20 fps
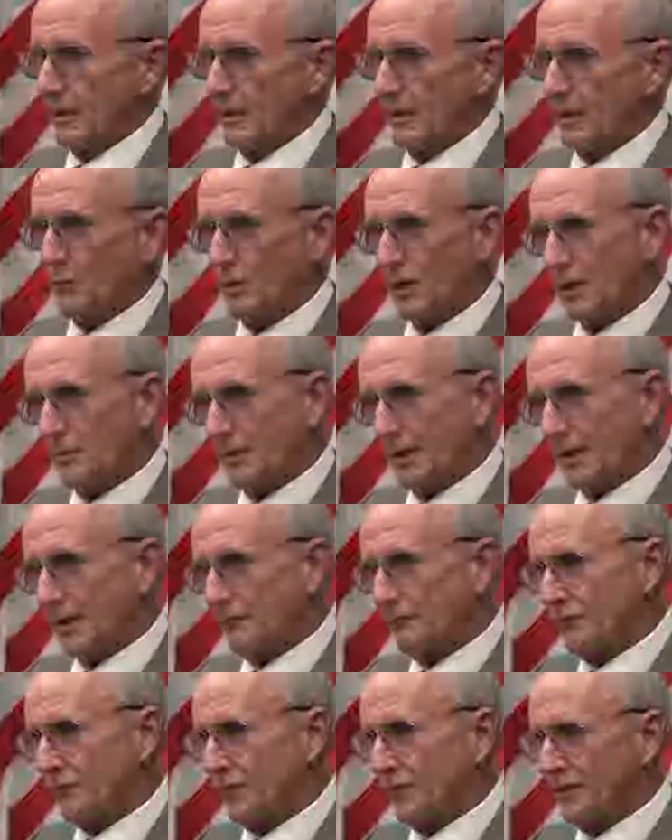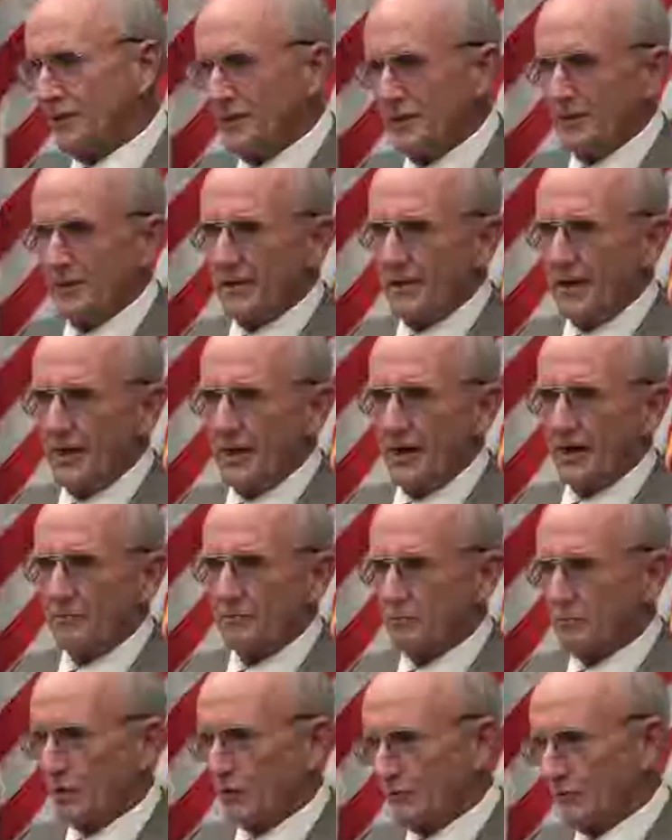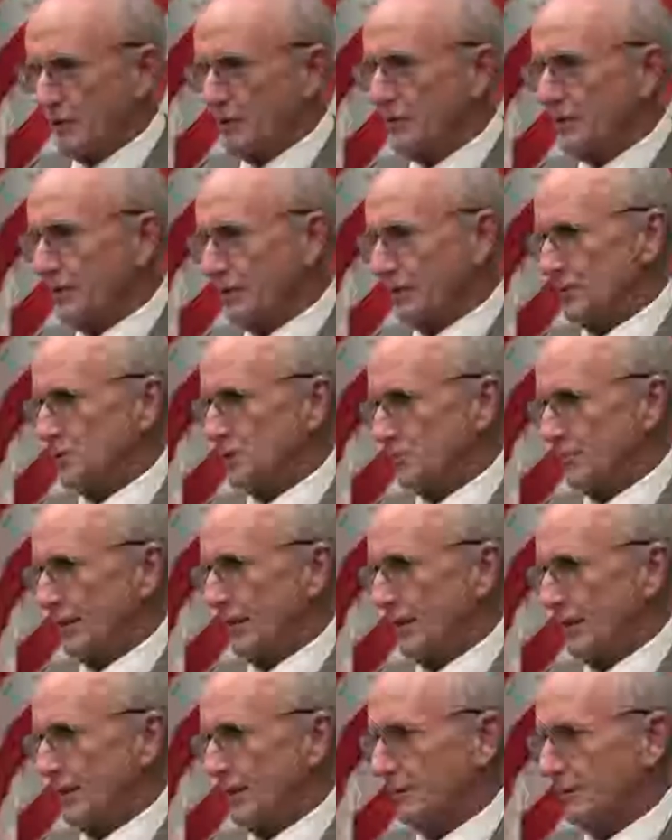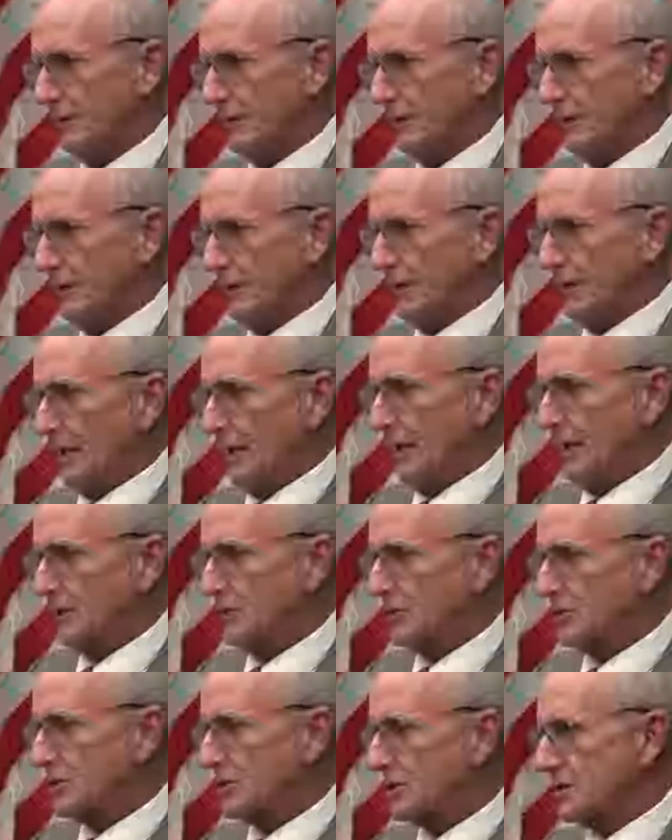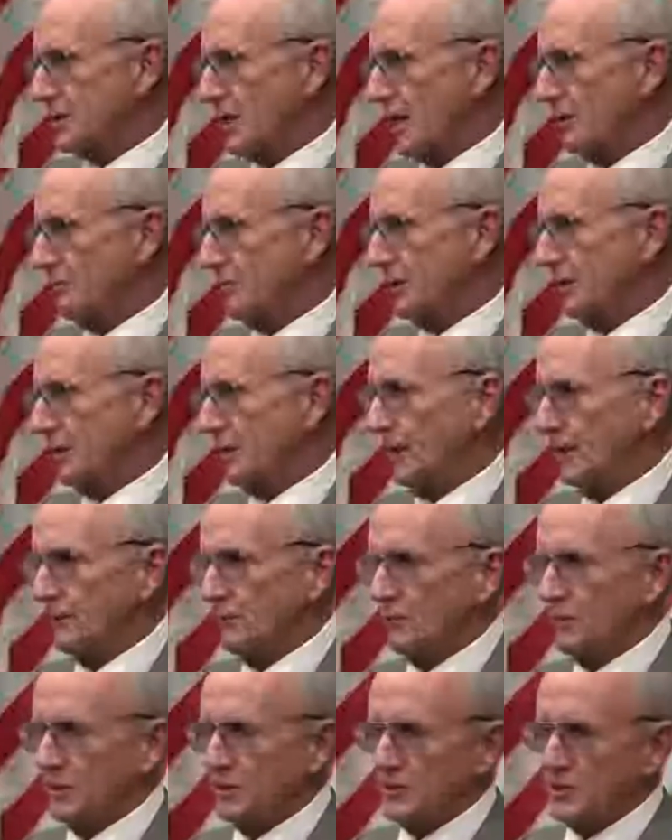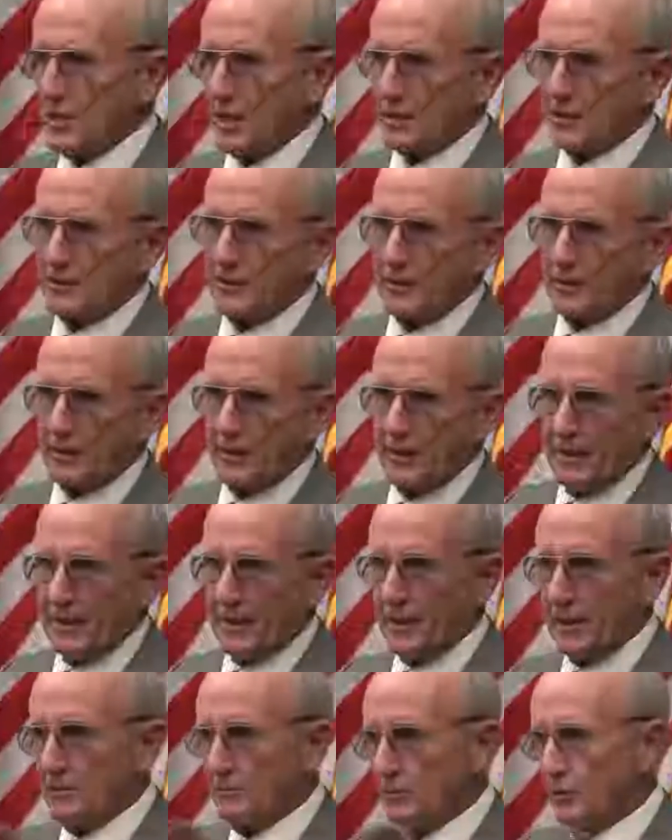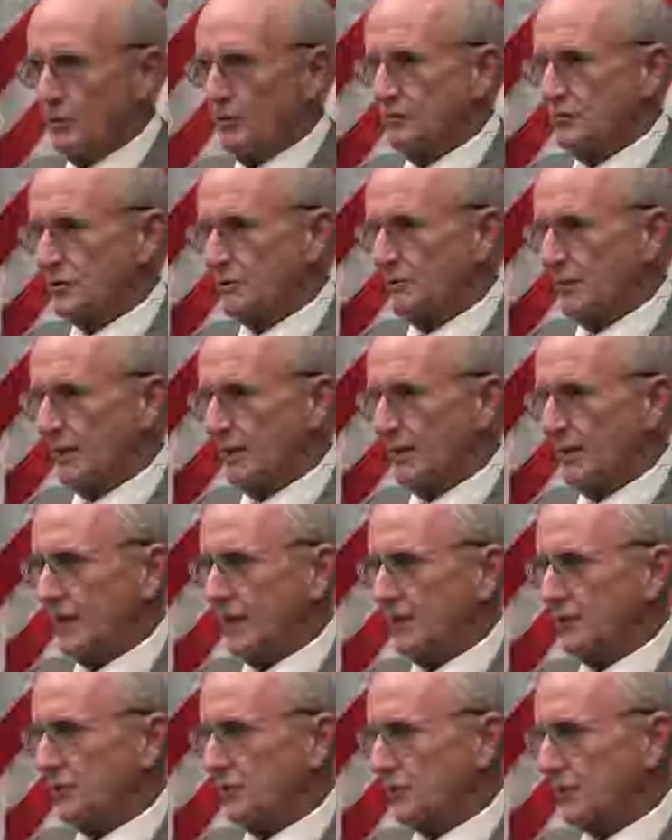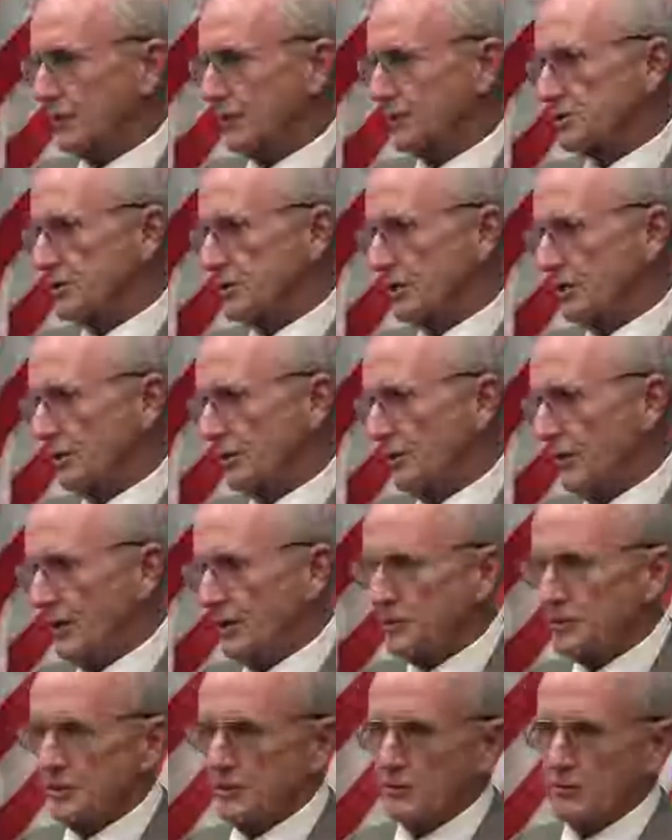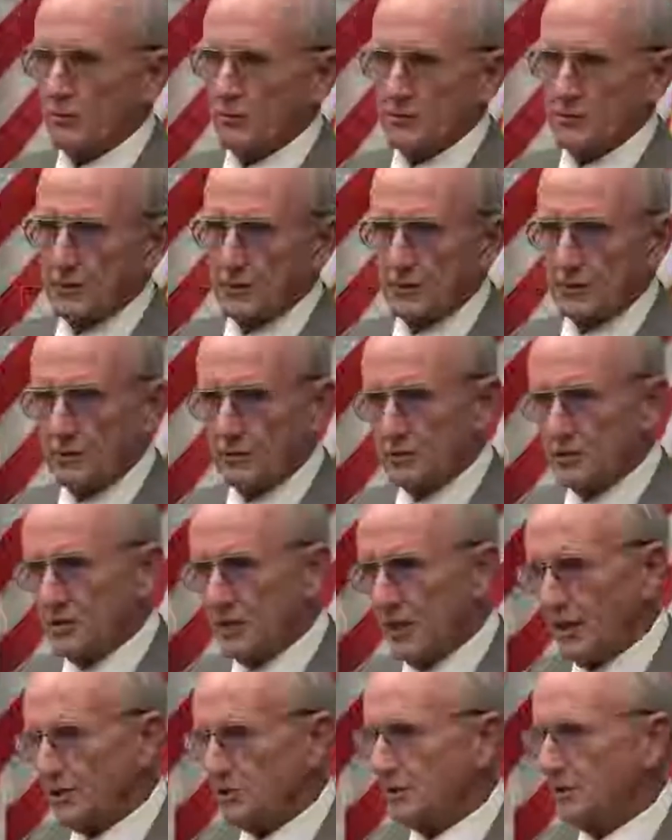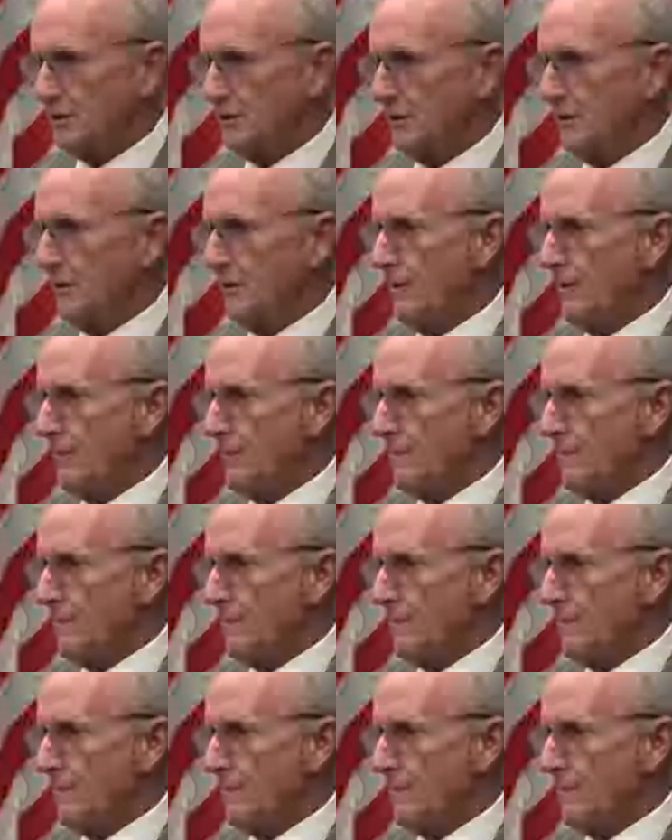And they went about it for a year and a half, provoking Japan and stopping and rejecting any move Japan had toward conciliation, toward negotiation.